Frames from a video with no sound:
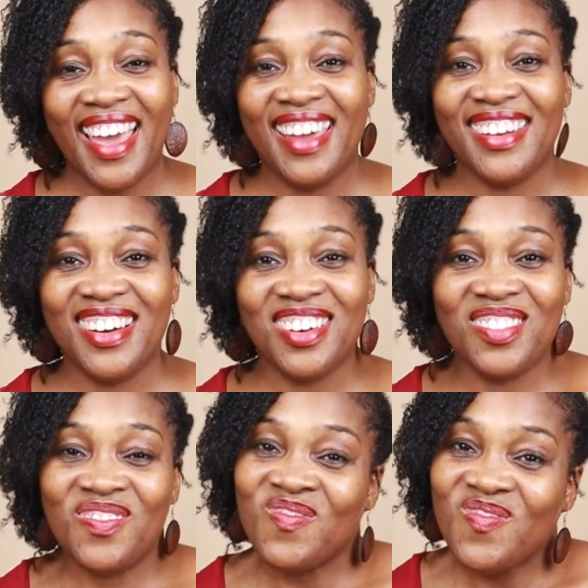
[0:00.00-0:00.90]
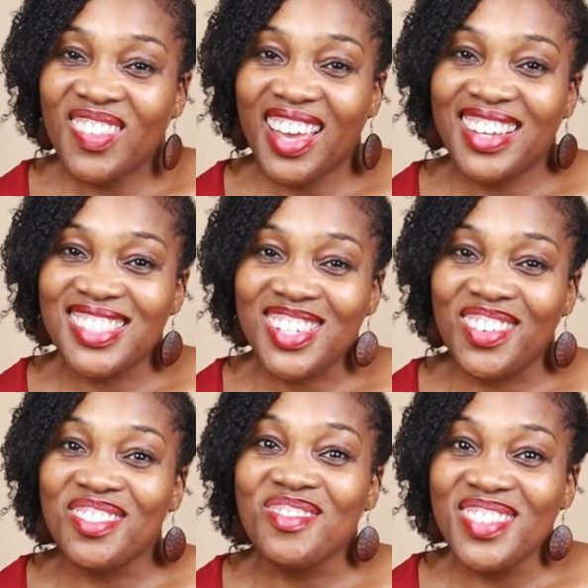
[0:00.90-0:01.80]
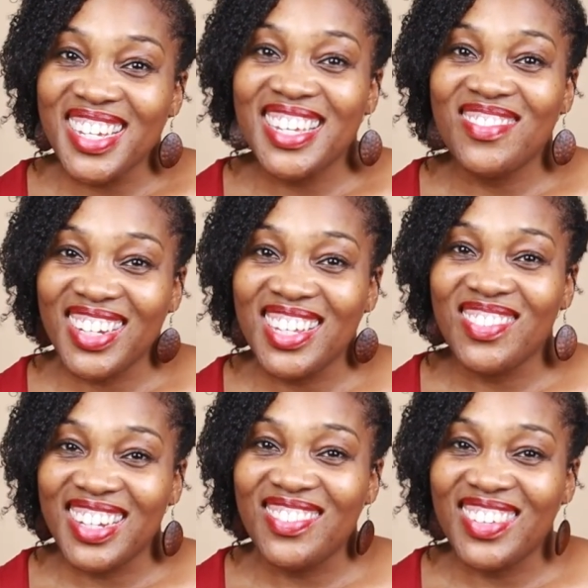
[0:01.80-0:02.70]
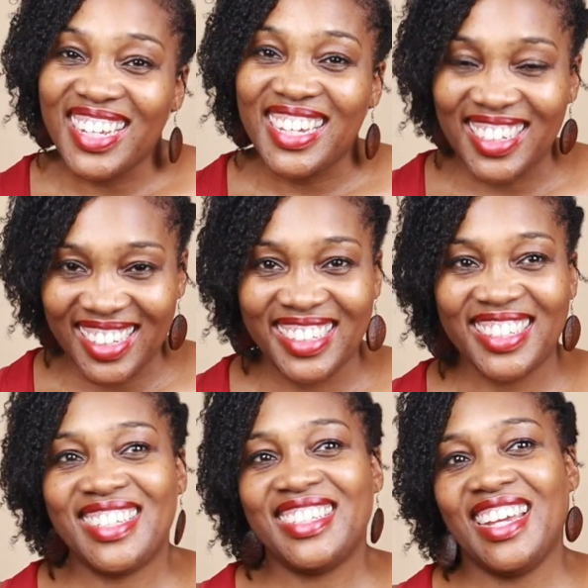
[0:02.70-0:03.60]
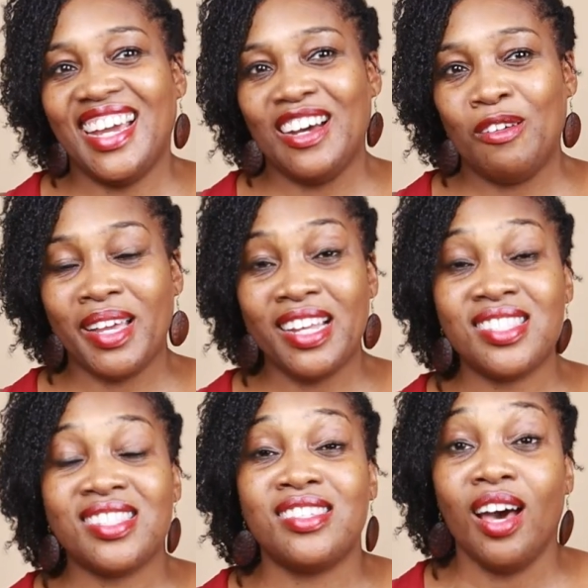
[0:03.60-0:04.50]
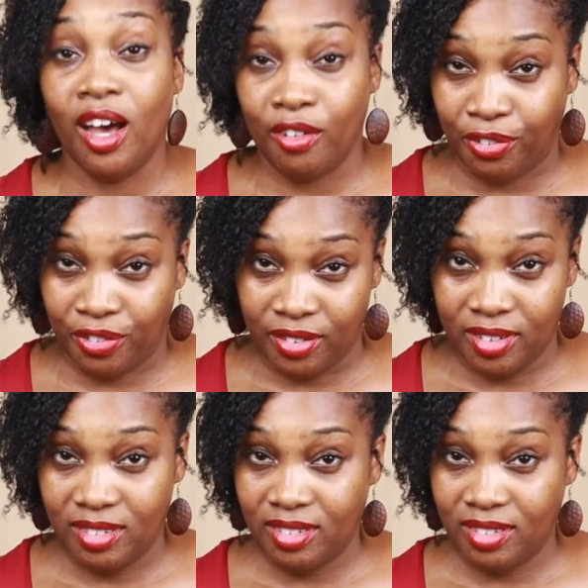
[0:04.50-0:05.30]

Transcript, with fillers: And um, yeah, it's going really, really, really, really good. Um, it's tough.